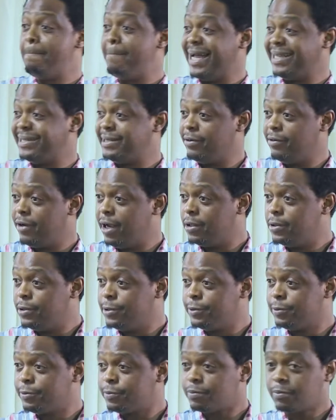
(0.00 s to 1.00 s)
material,
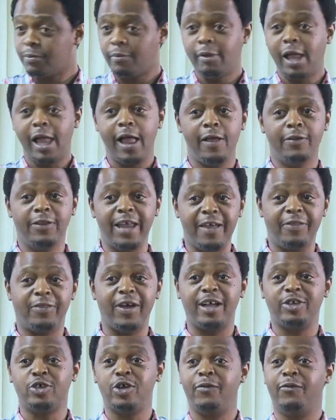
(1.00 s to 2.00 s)

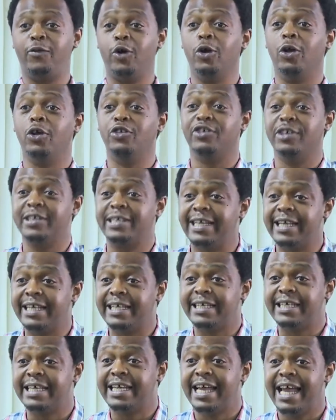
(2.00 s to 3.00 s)
10,000 for
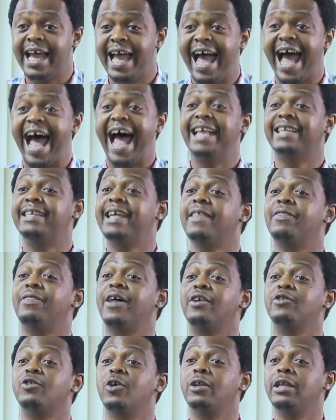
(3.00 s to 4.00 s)
logistics, and
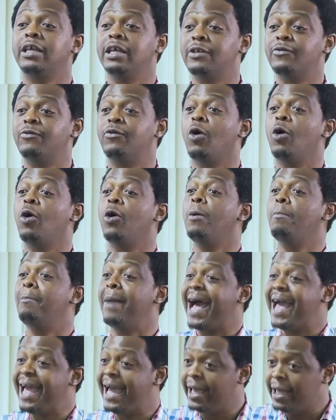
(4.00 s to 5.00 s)
10,000 is for
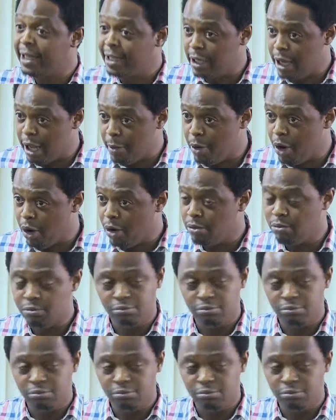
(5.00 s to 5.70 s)
my labor.